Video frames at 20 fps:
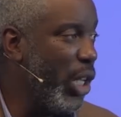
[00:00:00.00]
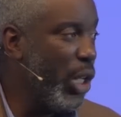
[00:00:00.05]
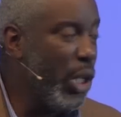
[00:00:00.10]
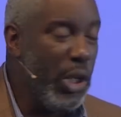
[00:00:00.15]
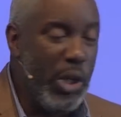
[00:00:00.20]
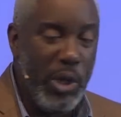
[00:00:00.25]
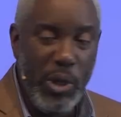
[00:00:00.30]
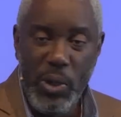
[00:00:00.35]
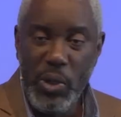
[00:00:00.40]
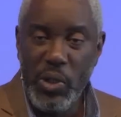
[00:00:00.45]

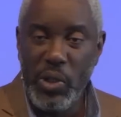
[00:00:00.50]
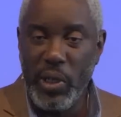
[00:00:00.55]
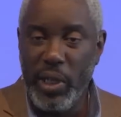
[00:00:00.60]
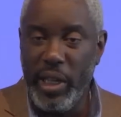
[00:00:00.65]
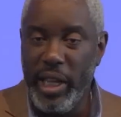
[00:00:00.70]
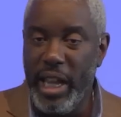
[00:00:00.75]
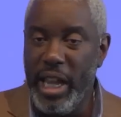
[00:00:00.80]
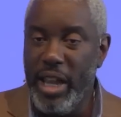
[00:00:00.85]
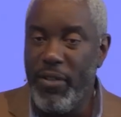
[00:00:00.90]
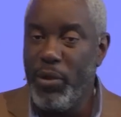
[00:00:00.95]

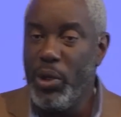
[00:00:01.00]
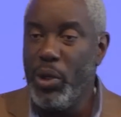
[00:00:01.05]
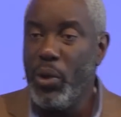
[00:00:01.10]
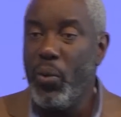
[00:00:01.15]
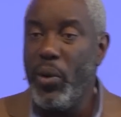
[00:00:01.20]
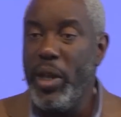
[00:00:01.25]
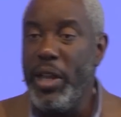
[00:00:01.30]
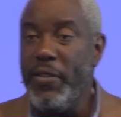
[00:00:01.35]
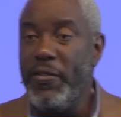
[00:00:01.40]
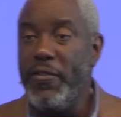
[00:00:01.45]
Usually, if
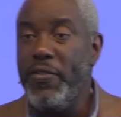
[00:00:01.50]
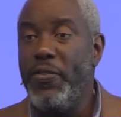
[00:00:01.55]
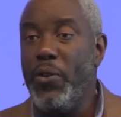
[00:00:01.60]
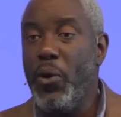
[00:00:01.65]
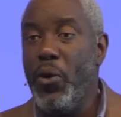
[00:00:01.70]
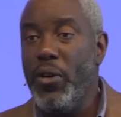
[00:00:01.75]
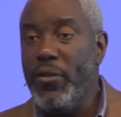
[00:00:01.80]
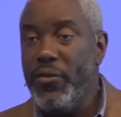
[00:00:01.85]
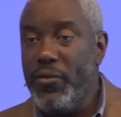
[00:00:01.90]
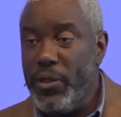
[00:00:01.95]
you read
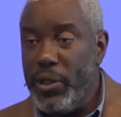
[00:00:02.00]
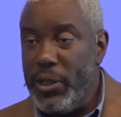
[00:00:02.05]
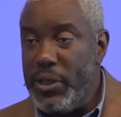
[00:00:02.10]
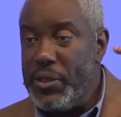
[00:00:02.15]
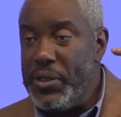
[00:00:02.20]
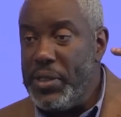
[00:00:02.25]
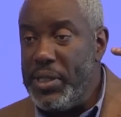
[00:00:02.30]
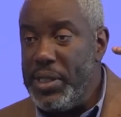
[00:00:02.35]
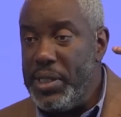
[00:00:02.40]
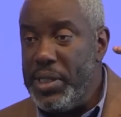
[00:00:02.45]
four
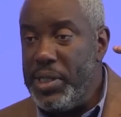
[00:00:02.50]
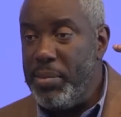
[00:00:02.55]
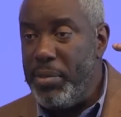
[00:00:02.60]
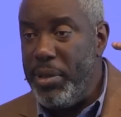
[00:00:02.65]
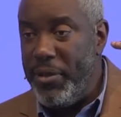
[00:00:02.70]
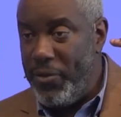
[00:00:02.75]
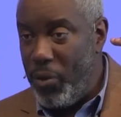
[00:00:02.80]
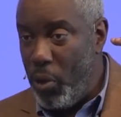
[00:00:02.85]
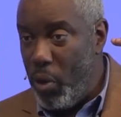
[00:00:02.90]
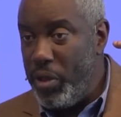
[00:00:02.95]
verses
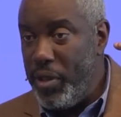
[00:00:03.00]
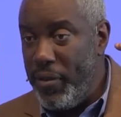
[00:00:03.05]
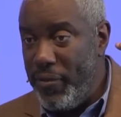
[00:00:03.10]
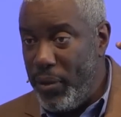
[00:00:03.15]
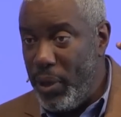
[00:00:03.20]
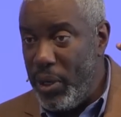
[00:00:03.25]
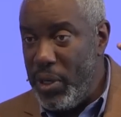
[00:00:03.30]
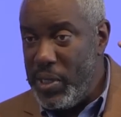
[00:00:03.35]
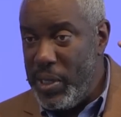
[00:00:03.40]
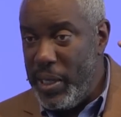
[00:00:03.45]
before the
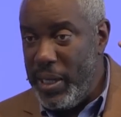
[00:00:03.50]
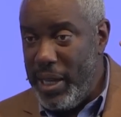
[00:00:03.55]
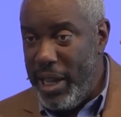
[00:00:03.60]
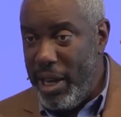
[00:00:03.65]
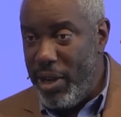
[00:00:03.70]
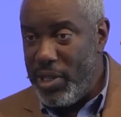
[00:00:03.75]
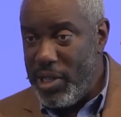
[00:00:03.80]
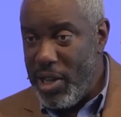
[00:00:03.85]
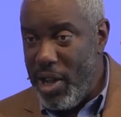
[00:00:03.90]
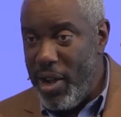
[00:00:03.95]
verse that
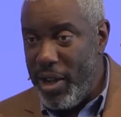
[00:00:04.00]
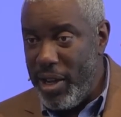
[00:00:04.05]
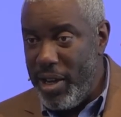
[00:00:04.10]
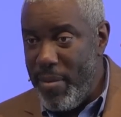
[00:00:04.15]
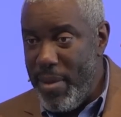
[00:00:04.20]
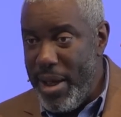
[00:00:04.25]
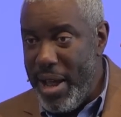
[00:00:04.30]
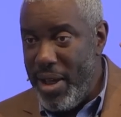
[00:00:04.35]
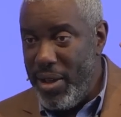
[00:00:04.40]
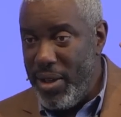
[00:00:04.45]
they are talking
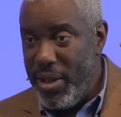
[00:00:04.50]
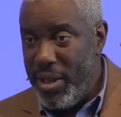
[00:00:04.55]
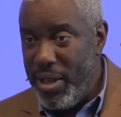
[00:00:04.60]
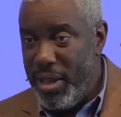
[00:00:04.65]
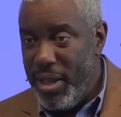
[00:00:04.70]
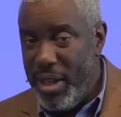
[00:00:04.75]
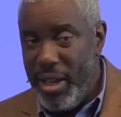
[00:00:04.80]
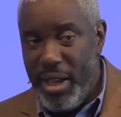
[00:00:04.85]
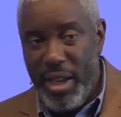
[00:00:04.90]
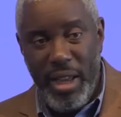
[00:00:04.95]
about,
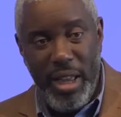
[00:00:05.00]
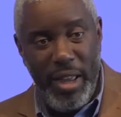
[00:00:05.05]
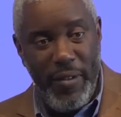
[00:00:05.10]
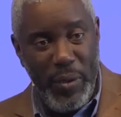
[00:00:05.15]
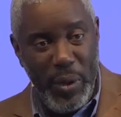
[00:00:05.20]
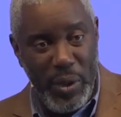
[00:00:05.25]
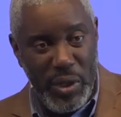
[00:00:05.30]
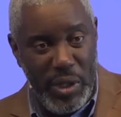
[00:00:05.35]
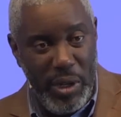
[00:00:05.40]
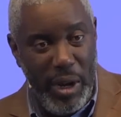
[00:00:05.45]

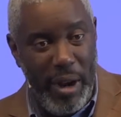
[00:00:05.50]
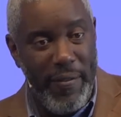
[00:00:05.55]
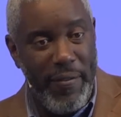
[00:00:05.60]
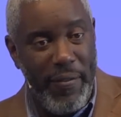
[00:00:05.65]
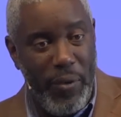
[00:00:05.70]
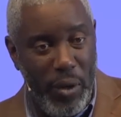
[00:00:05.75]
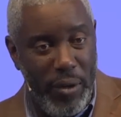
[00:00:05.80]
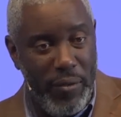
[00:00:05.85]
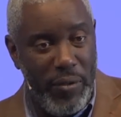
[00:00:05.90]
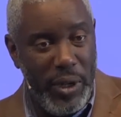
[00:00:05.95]
if you start
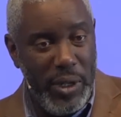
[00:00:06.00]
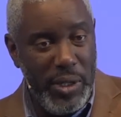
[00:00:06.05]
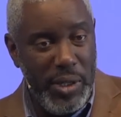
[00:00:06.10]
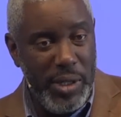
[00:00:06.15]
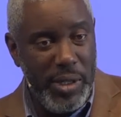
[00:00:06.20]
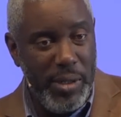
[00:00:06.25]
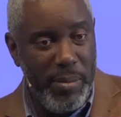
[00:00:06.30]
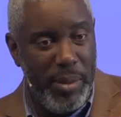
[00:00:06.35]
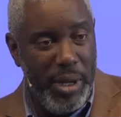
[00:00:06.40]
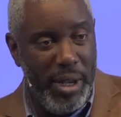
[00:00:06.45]
four
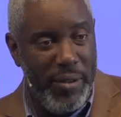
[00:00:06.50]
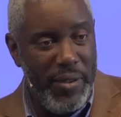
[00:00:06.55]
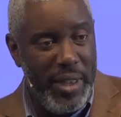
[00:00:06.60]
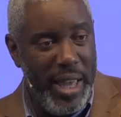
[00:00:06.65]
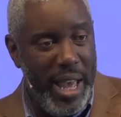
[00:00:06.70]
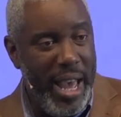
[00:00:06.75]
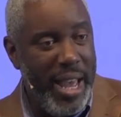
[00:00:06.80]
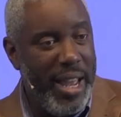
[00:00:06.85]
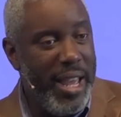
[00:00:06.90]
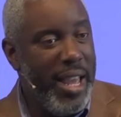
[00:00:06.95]
verses above
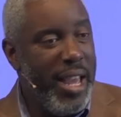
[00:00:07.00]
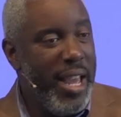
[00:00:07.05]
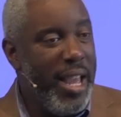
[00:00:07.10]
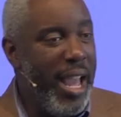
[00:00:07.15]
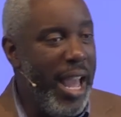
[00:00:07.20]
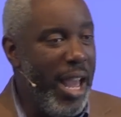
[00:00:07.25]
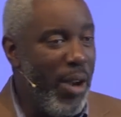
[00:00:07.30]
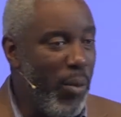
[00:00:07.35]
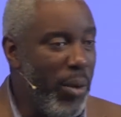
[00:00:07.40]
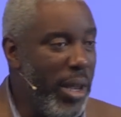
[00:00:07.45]
that
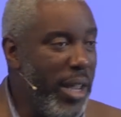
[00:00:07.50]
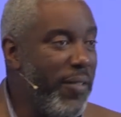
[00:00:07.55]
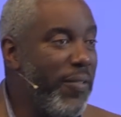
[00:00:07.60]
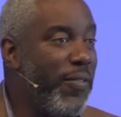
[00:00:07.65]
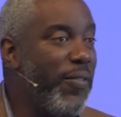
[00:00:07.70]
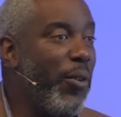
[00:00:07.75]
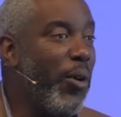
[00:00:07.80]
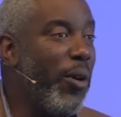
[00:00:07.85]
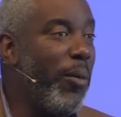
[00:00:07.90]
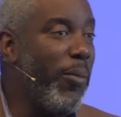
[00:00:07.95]
and read
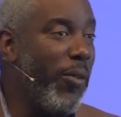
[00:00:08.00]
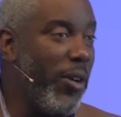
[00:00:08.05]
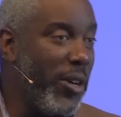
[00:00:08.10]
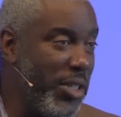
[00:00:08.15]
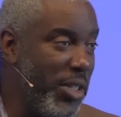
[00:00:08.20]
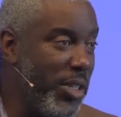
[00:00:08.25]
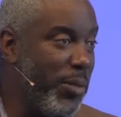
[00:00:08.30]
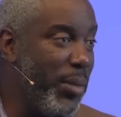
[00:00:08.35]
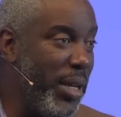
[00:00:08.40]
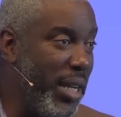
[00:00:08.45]
four
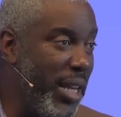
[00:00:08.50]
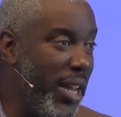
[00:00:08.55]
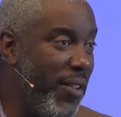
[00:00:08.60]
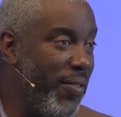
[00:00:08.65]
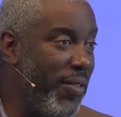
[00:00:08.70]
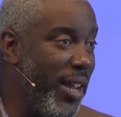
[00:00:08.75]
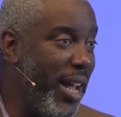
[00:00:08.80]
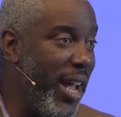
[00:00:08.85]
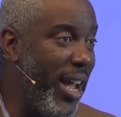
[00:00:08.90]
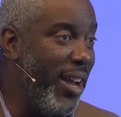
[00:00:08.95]
verses
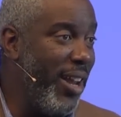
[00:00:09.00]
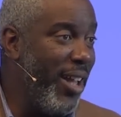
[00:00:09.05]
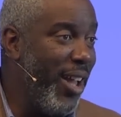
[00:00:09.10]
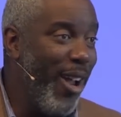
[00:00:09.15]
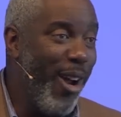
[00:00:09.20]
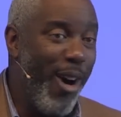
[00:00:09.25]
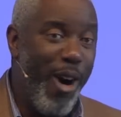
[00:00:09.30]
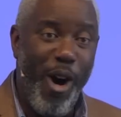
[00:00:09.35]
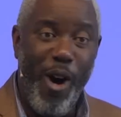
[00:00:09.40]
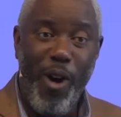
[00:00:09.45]
beneath that,
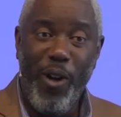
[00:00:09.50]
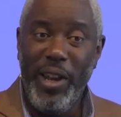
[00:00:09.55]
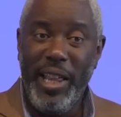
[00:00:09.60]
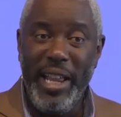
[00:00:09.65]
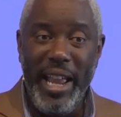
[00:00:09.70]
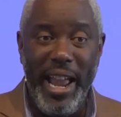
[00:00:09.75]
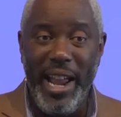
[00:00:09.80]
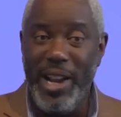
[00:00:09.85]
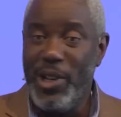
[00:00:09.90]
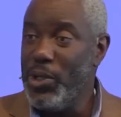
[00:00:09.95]
all
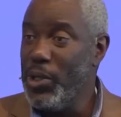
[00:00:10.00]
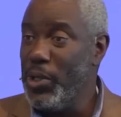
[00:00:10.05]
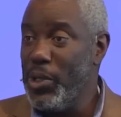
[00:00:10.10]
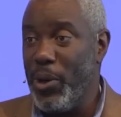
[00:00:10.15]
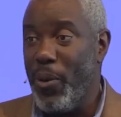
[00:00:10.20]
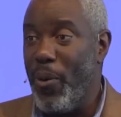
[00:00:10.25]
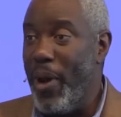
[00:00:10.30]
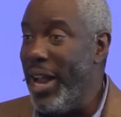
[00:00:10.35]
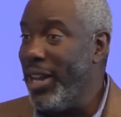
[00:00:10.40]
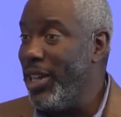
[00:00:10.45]
the
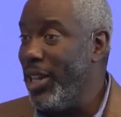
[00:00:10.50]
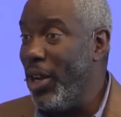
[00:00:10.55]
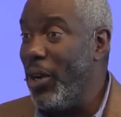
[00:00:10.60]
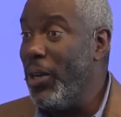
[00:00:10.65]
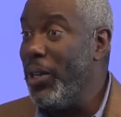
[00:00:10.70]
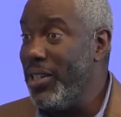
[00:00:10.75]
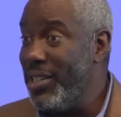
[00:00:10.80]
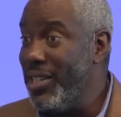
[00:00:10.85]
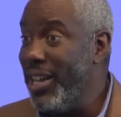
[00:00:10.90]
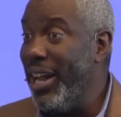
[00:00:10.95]
answers are right
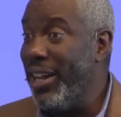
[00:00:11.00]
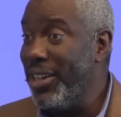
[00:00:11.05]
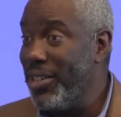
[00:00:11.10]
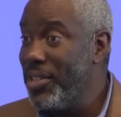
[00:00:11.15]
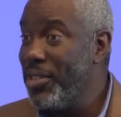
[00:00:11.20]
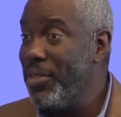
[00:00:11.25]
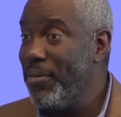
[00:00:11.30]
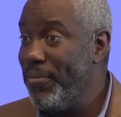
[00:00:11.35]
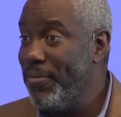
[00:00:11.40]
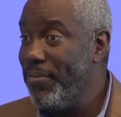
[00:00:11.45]
there in the
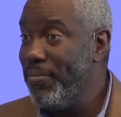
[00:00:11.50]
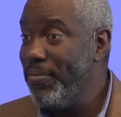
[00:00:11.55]
text.